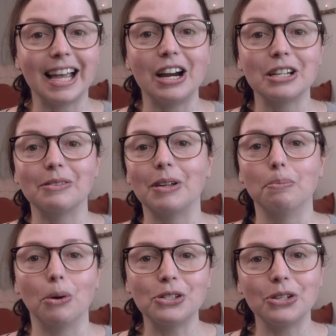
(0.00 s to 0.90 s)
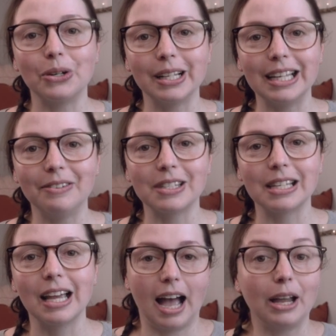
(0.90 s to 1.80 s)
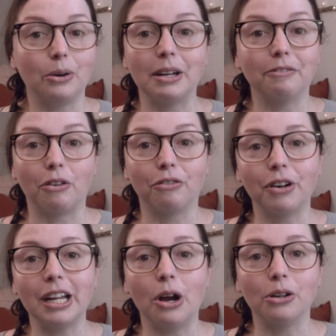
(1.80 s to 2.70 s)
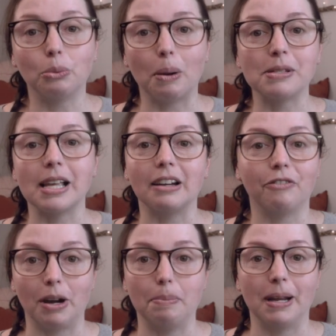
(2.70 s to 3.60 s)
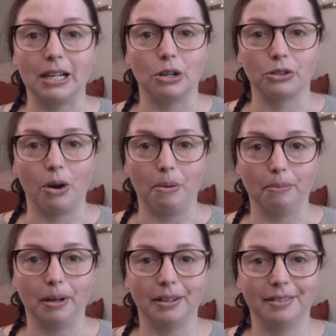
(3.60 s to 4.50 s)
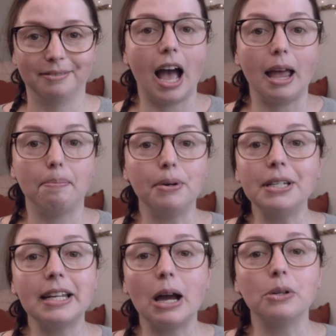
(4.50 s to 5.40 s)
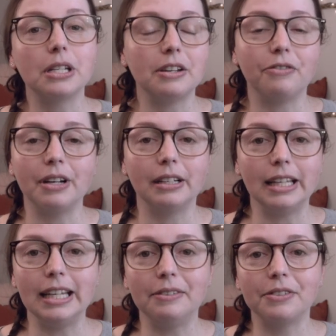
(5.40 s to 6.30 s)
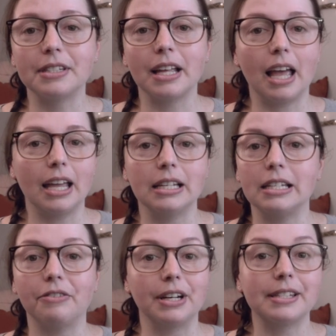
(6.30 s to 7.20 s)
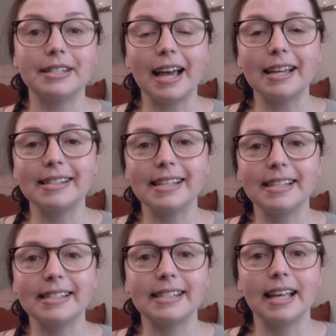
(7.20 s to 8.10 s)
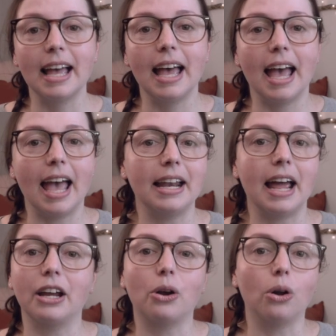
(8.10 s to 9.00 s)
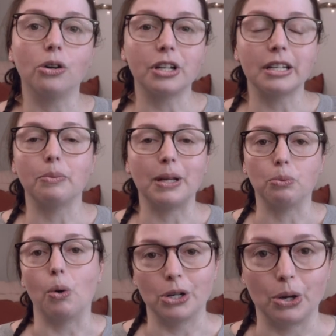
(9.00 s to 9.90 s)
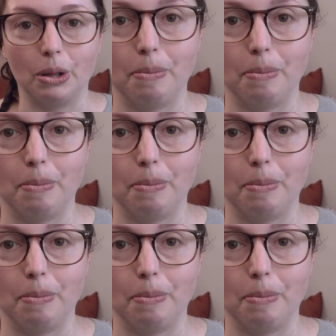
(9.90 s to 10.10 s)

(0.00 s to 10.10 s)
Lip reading: cards with monster leaves. I got them for free on the website freepik.com. I printed out the different leaves in different sizes and I colored it with watercolor